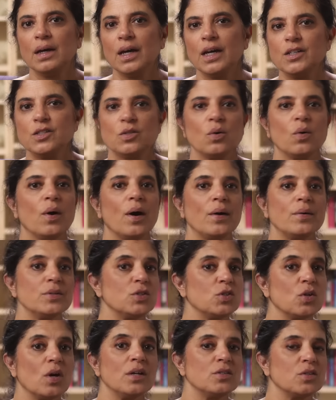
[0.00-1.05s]
as though I
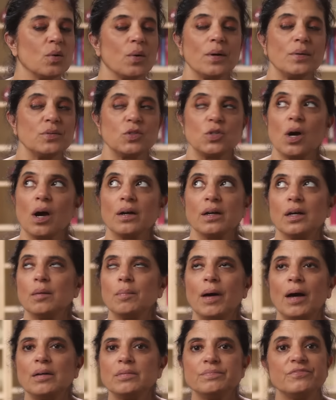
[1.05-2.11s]
was talking
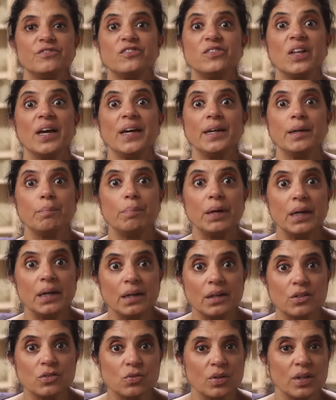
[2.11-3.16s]
about flying
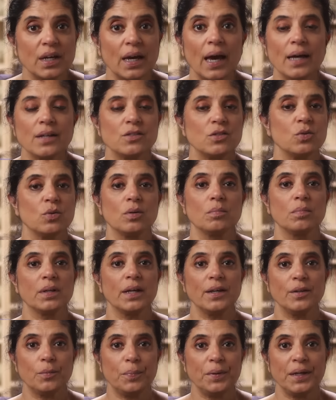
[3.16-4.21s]
pigs or cats who can
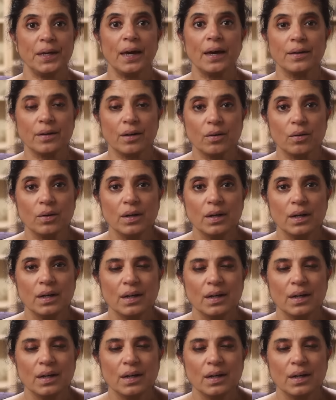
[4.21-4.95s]
play the piano.